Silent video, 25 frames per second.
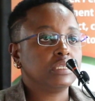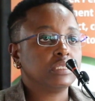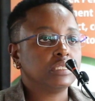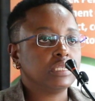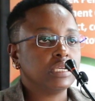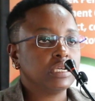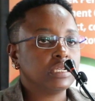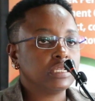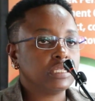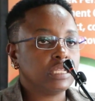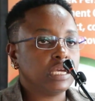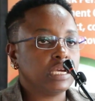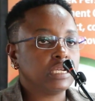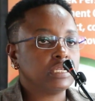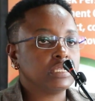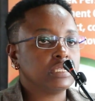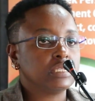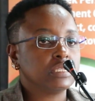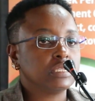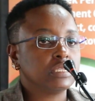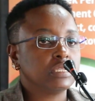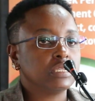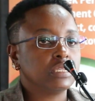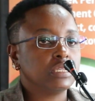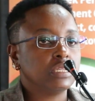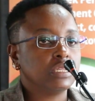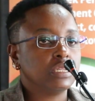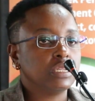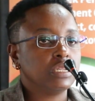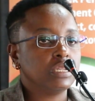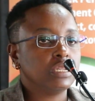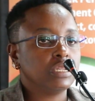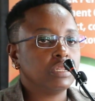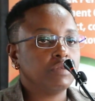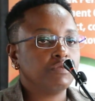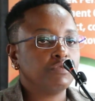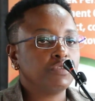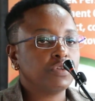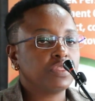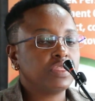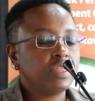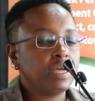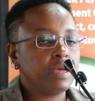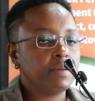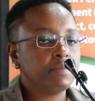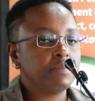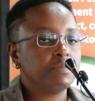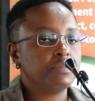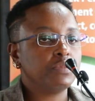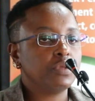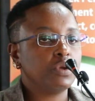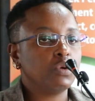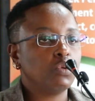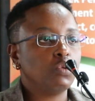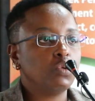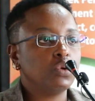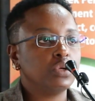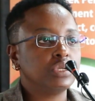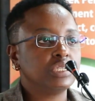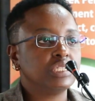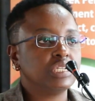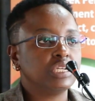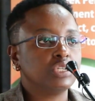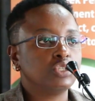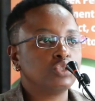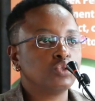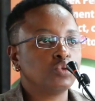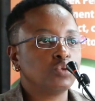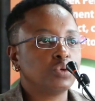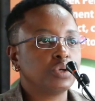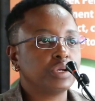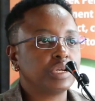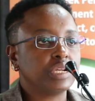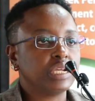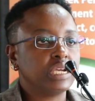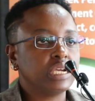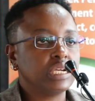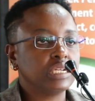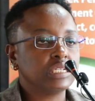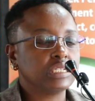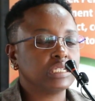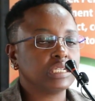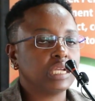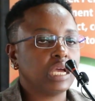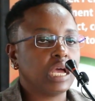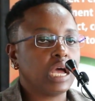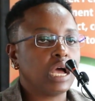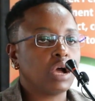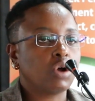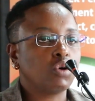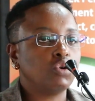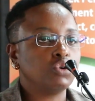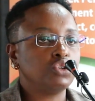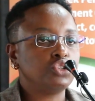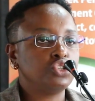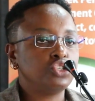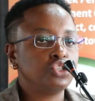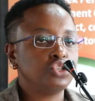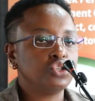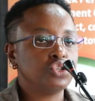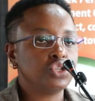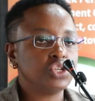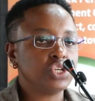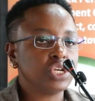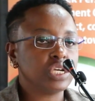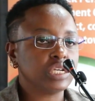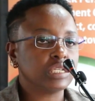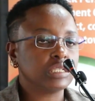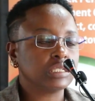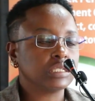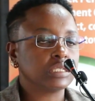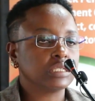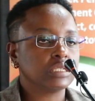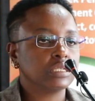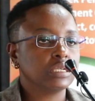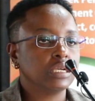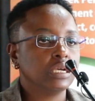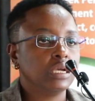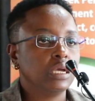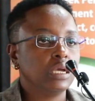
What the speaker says: said that for them, they wanted to create a continuous